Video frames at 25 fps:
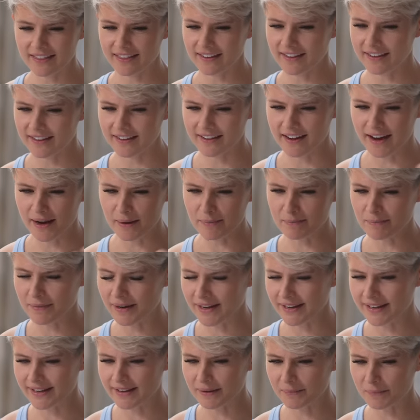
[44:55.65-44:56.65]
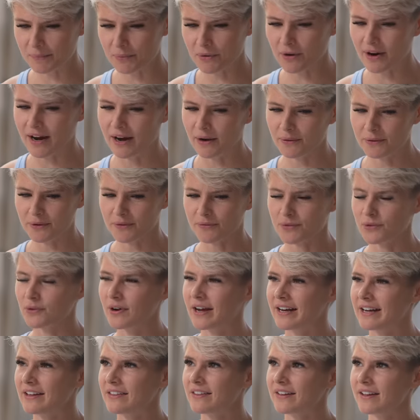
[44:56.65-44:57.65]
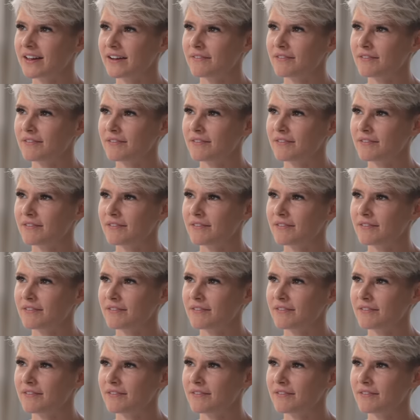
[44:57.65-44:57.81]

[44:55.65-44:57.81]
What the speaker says: that I'm like proud of or anything